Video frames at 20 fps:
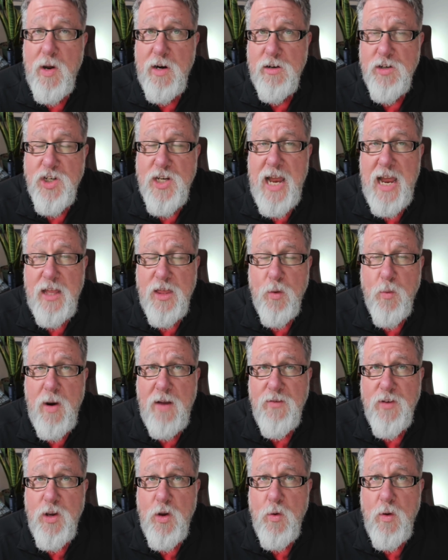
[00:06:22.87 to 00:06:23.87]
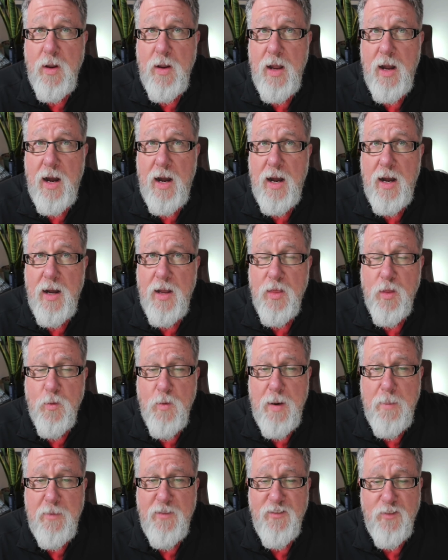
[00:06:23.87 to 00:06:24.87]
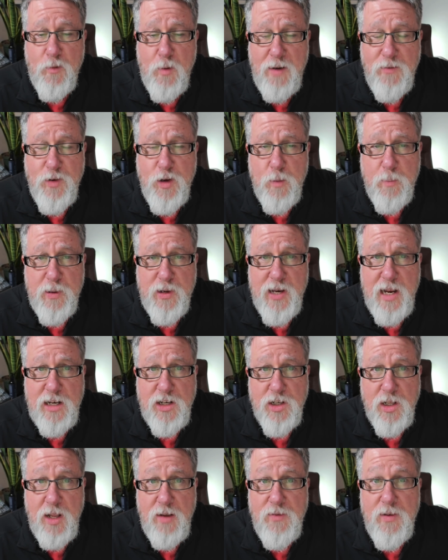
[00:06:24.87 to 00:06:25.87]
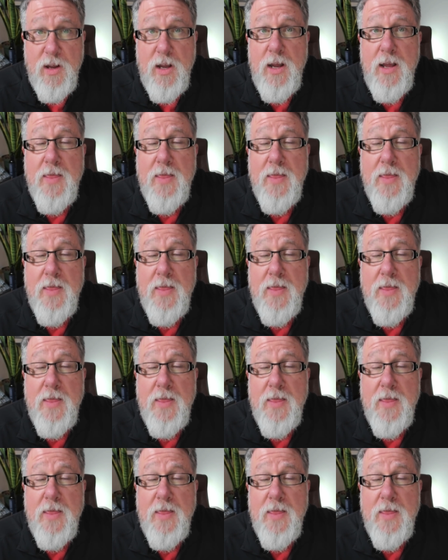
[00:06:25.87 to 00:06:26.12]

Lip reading: understand the revenue potential of,